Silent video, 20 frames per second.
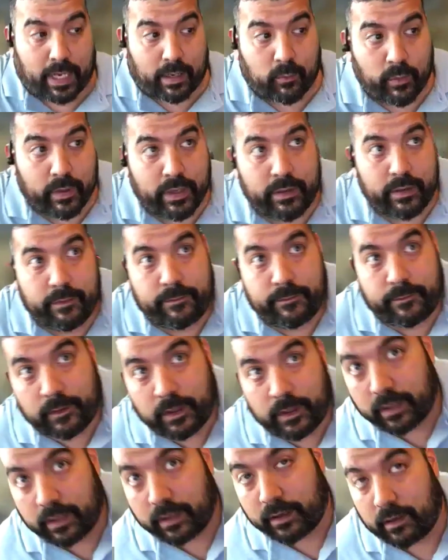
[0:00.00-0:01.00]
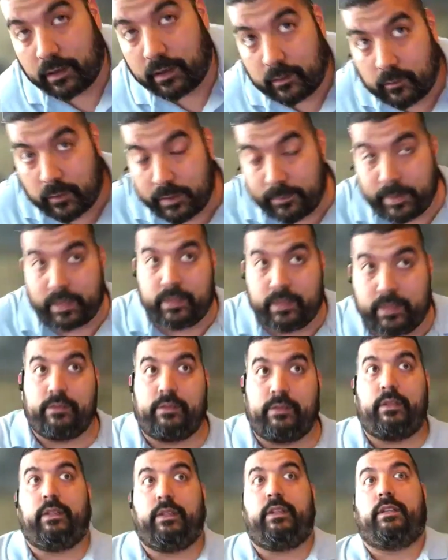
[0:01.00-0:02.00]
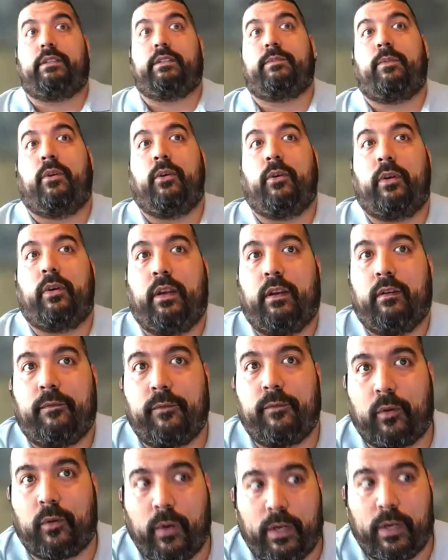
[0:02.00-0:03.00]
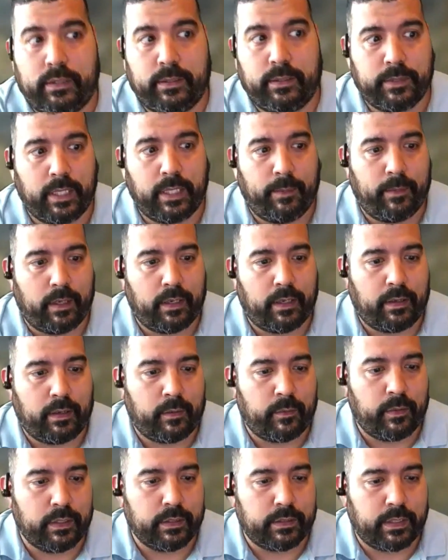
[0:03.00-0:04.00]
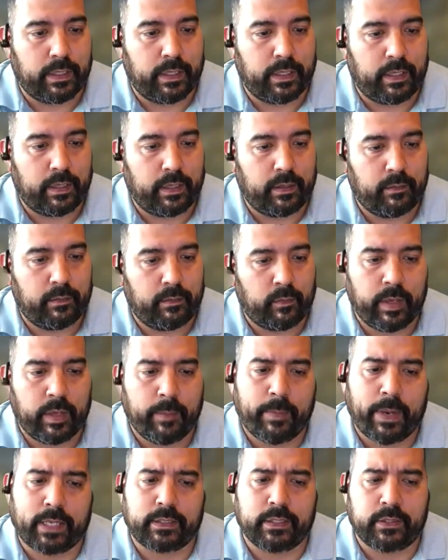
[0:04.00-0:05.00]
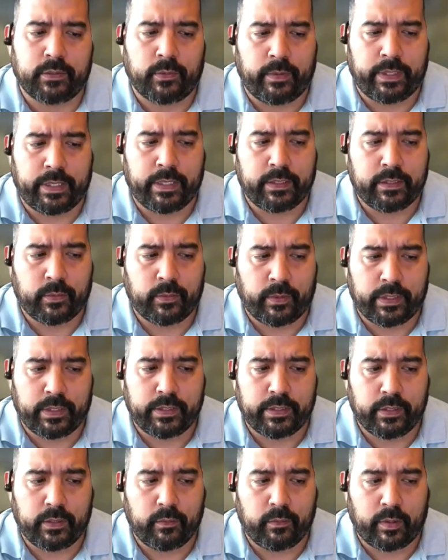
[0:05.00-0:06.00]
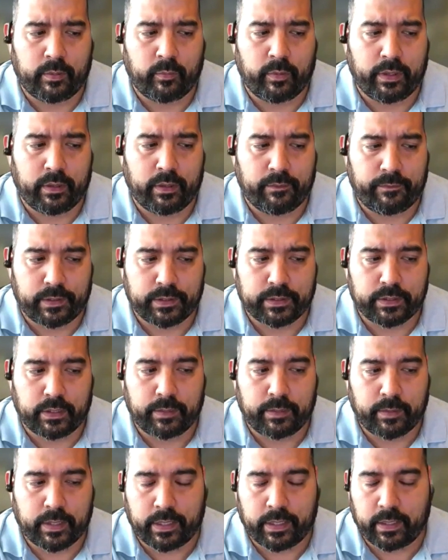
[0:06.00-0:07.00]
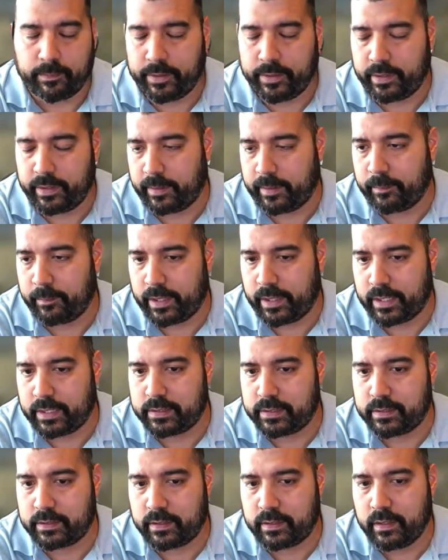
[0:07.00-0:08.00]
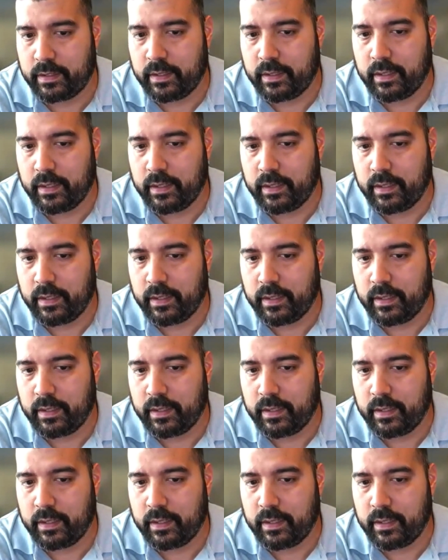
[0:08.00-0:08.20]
Yeah, we've been using this program for quite some time. I would say it went back to 2022 when we officially kind of put it in place.